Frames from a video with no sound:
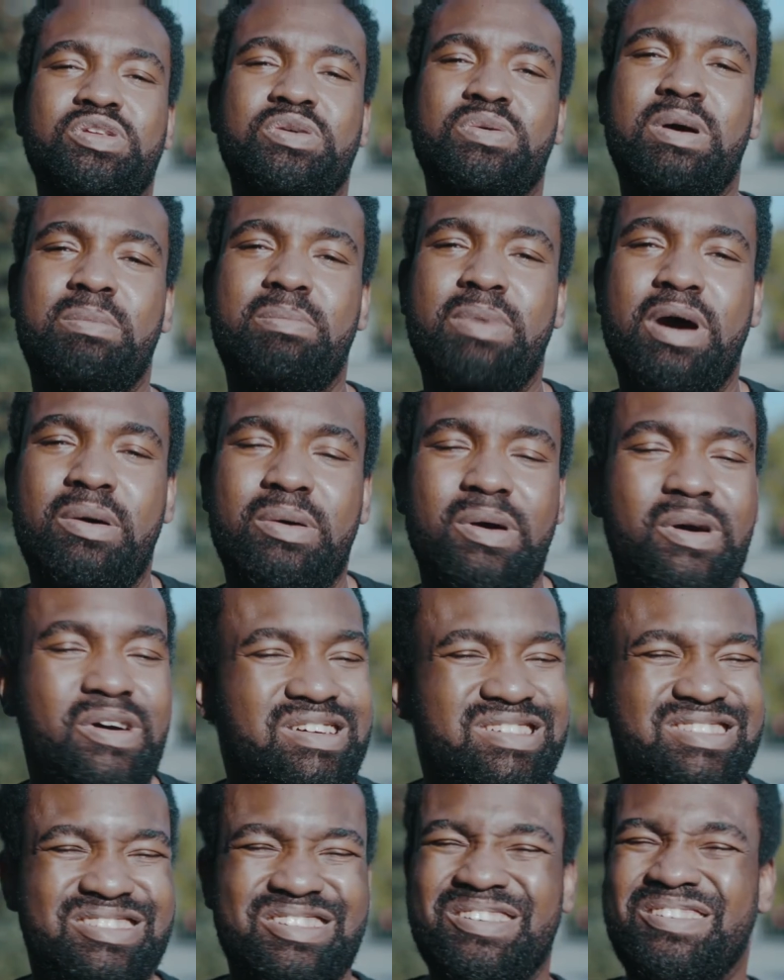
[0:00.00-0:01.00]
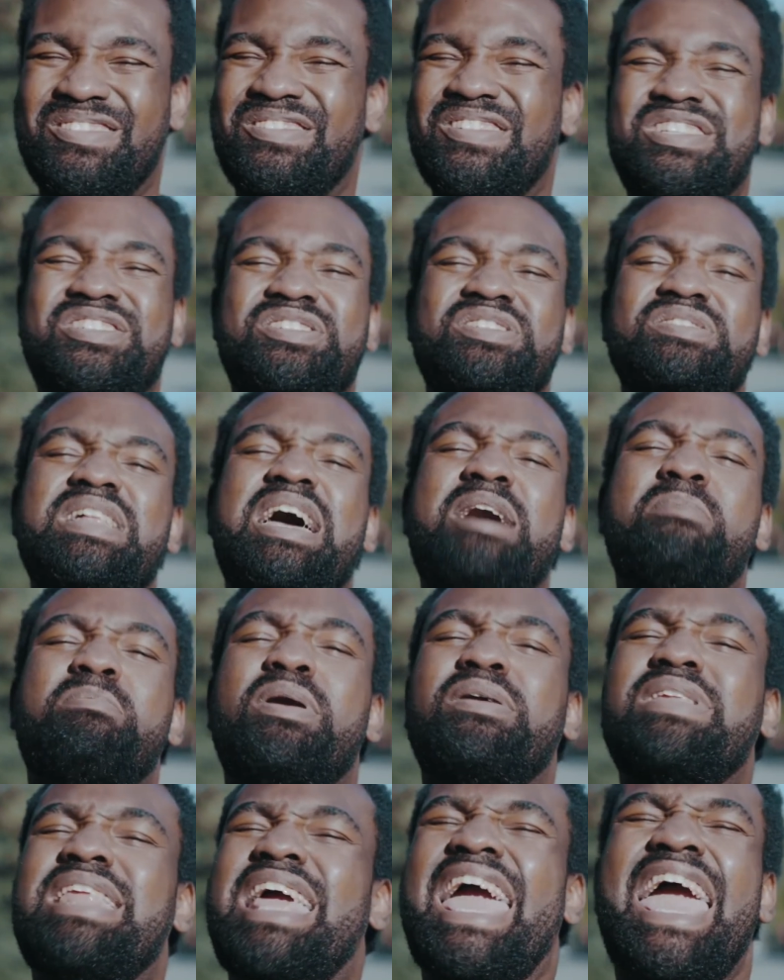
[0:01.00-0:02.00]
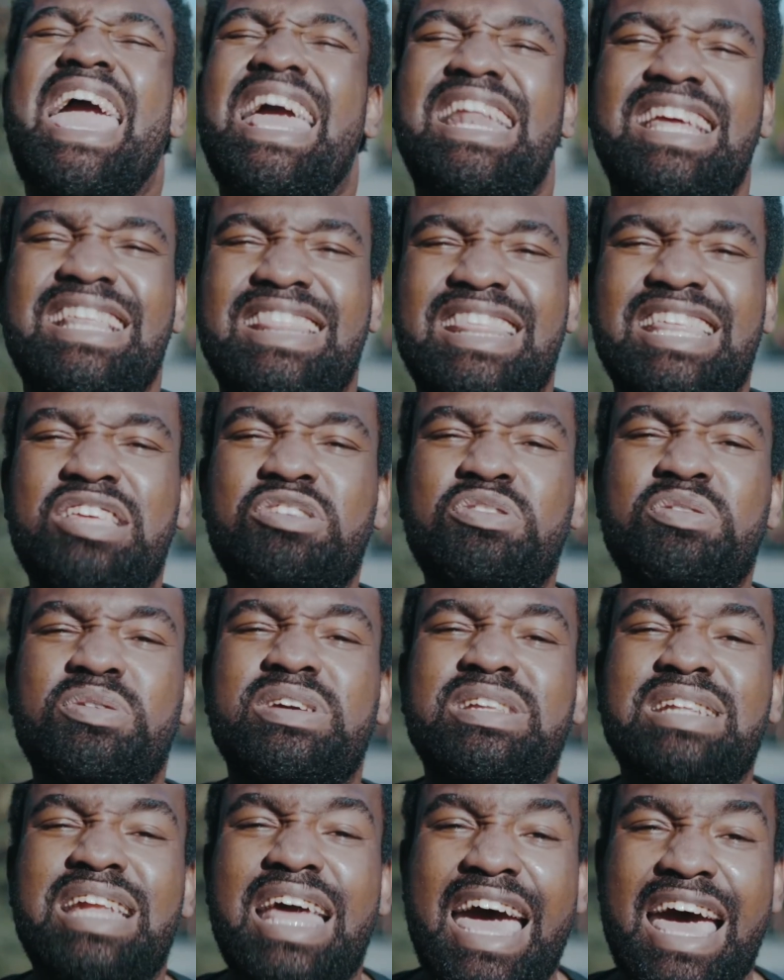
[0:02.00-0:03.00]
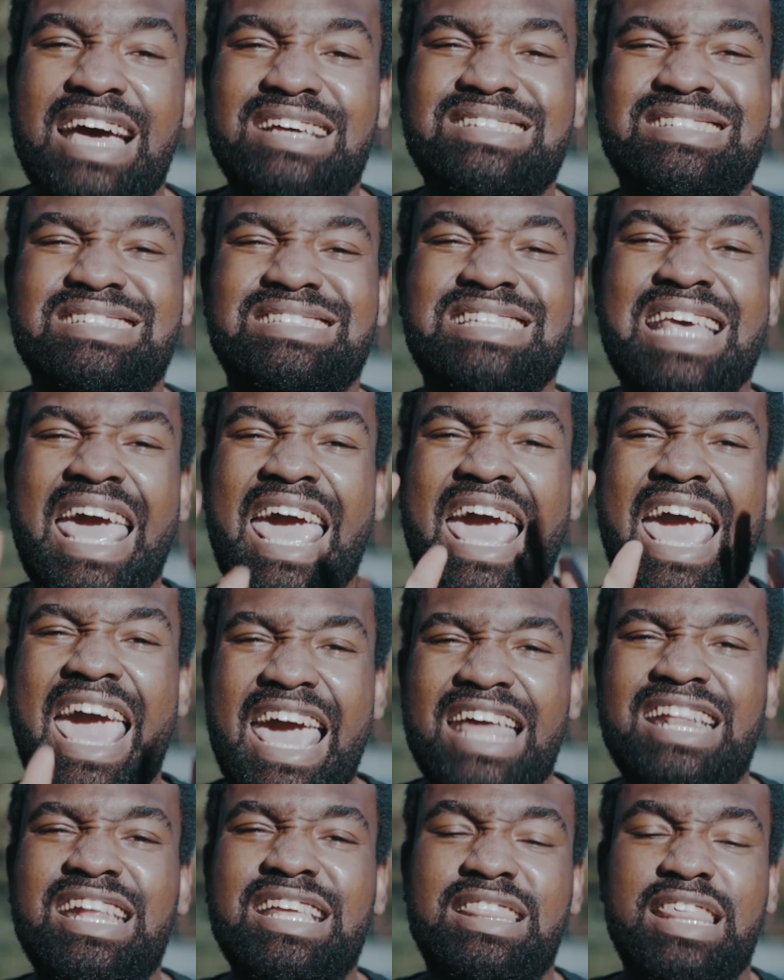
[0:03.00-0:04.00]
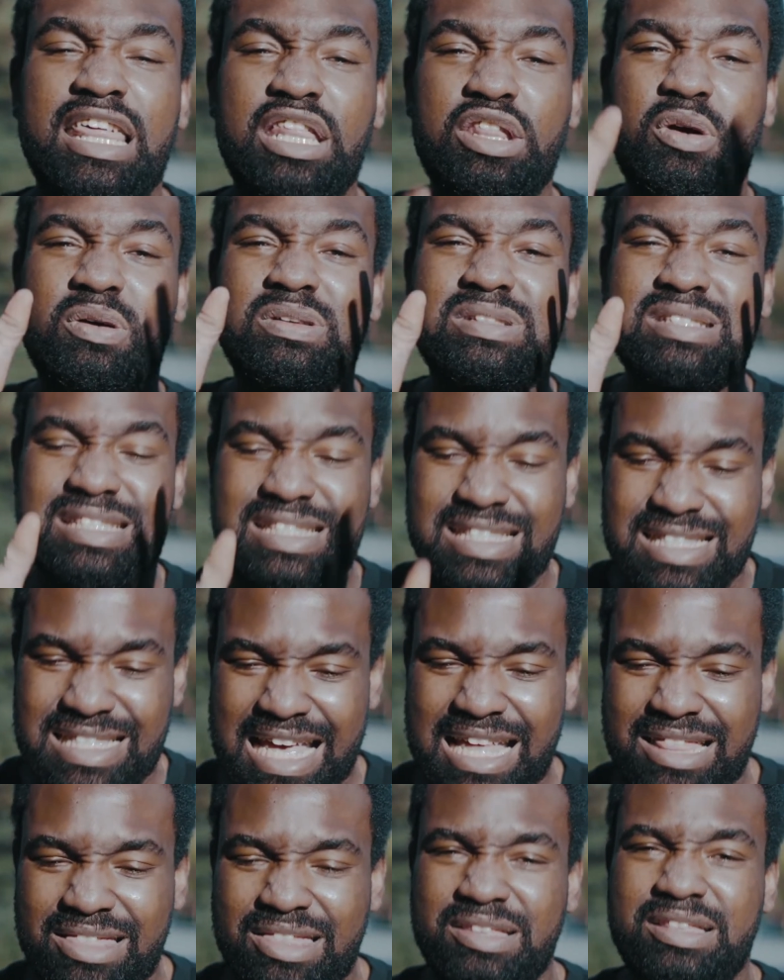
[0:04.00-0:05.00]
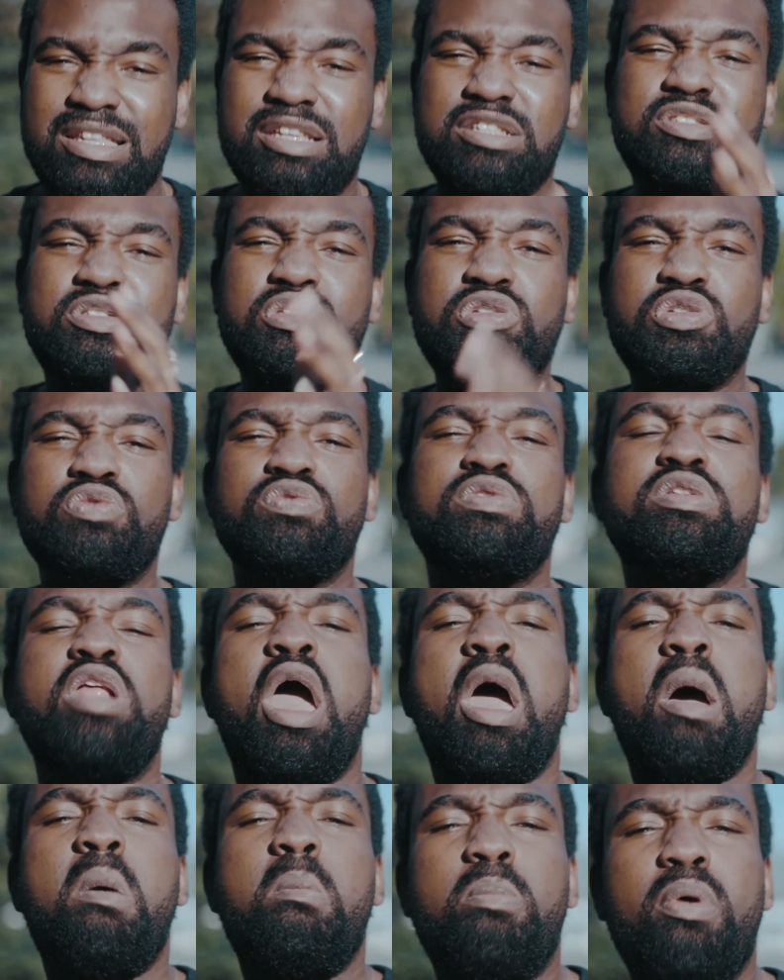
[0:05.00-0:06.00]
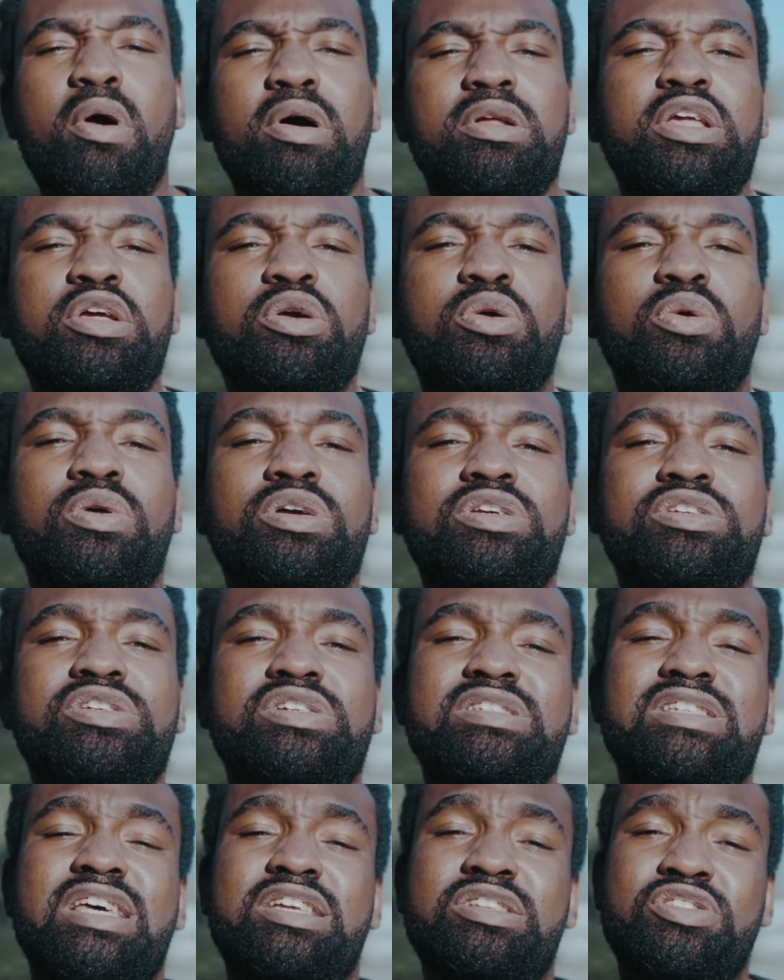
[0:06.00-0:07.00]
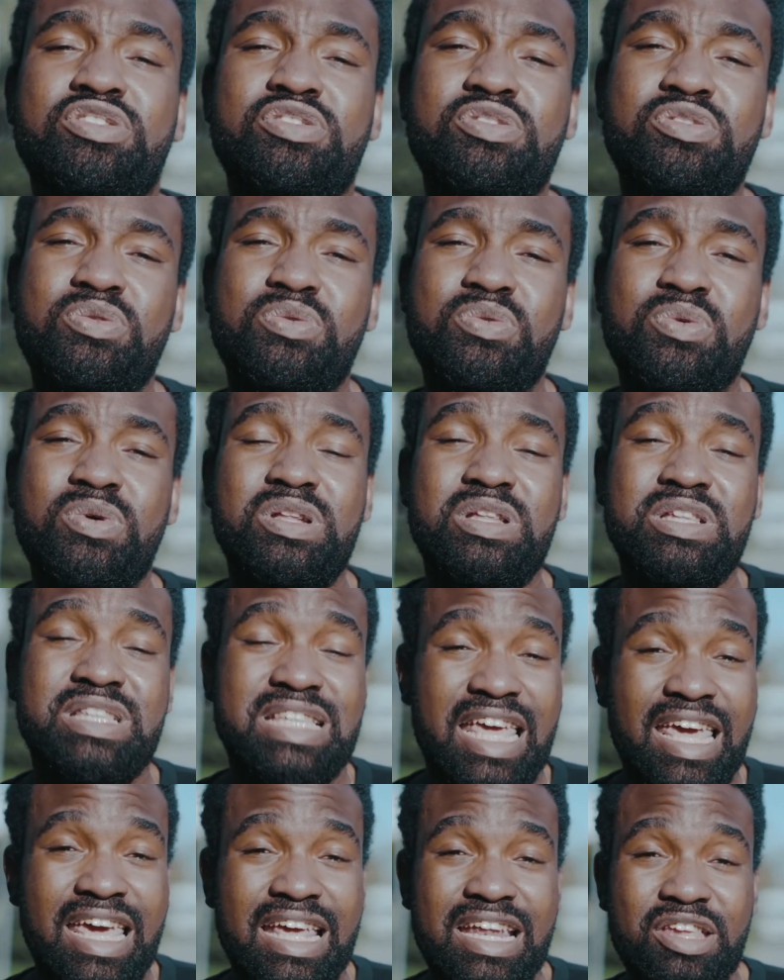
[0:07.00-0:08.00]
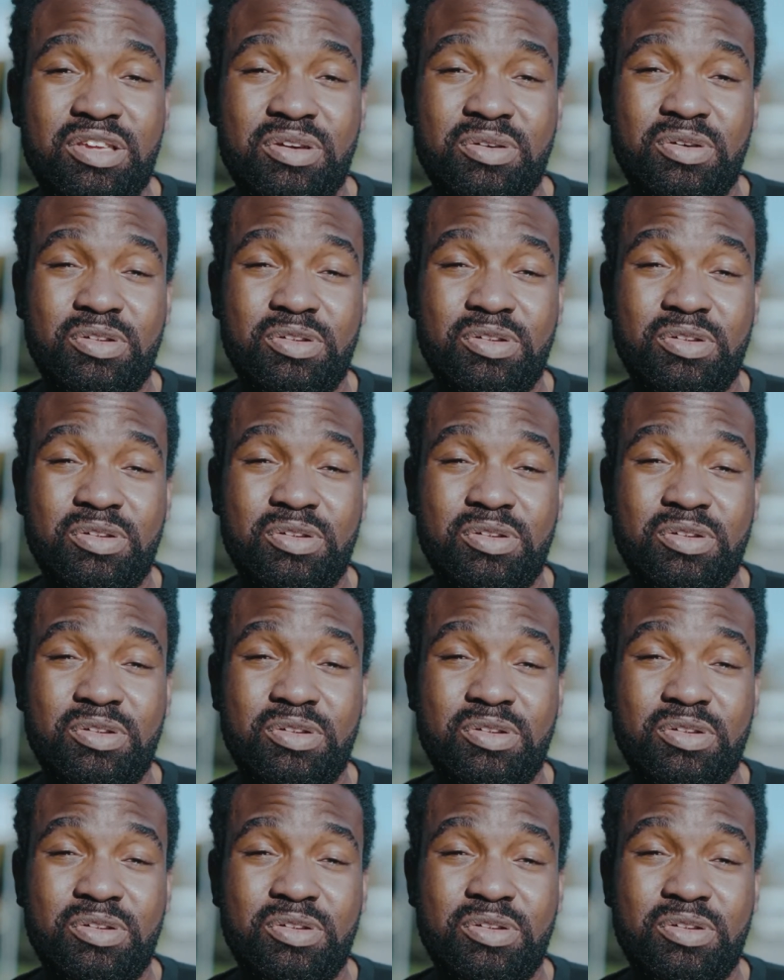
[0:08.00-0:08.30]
know about us, your question about anything. You can access anything on Saturdays during burning questions. And you know one thing, you